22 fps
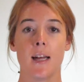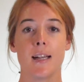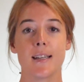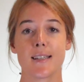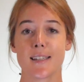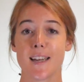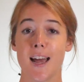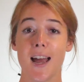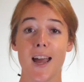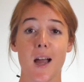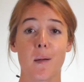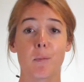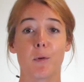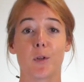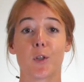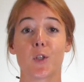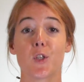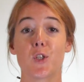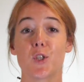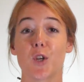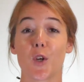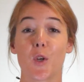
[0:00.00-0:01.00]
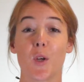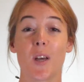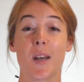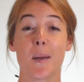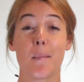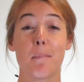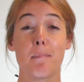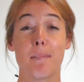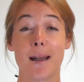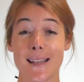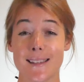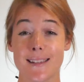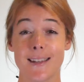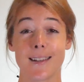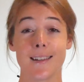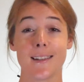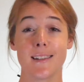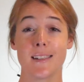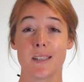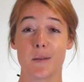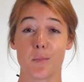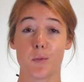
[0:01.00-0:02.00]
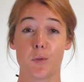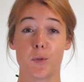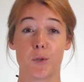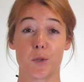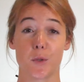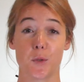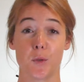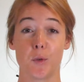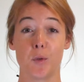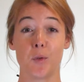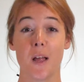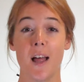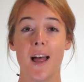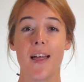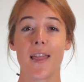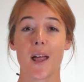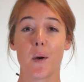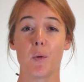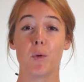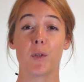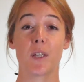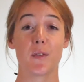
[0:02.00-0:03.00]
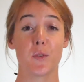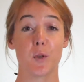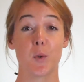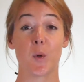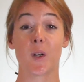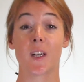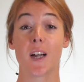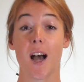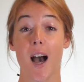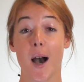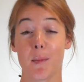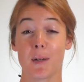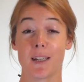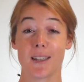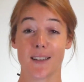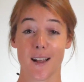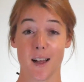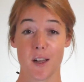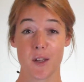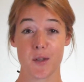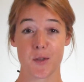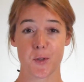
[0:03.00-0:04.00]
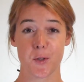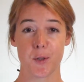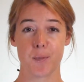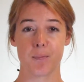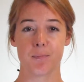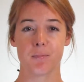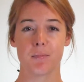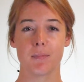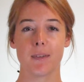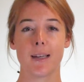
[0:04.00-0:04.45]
Today I'm going to show you an amazingly simple tool that will give you a calmer classroom.